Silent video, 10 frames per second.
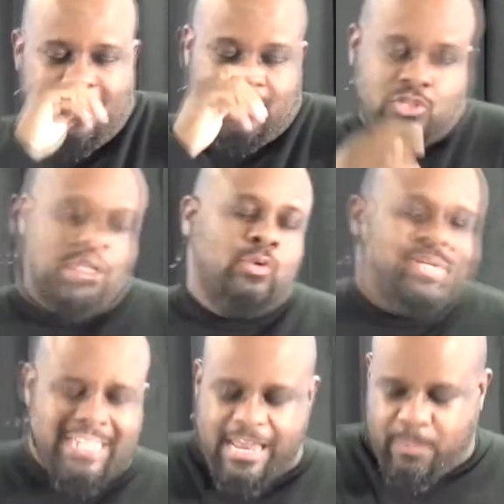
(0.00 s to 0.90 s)
So, a
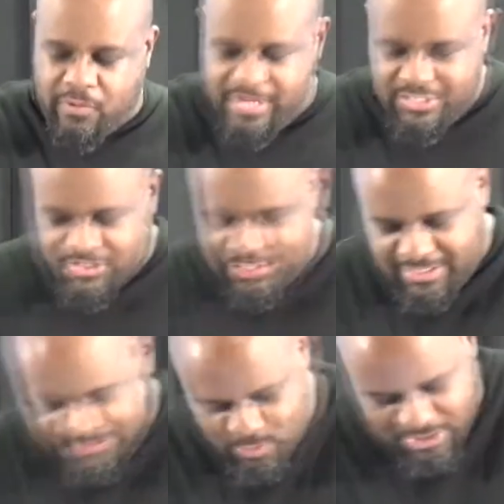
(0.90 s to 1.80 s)
Louisiana priest
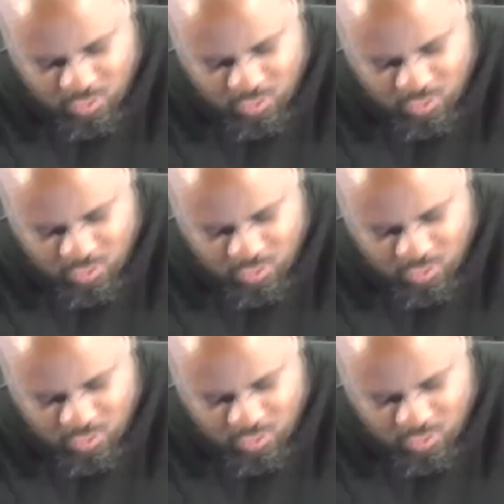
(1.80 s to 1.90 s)
was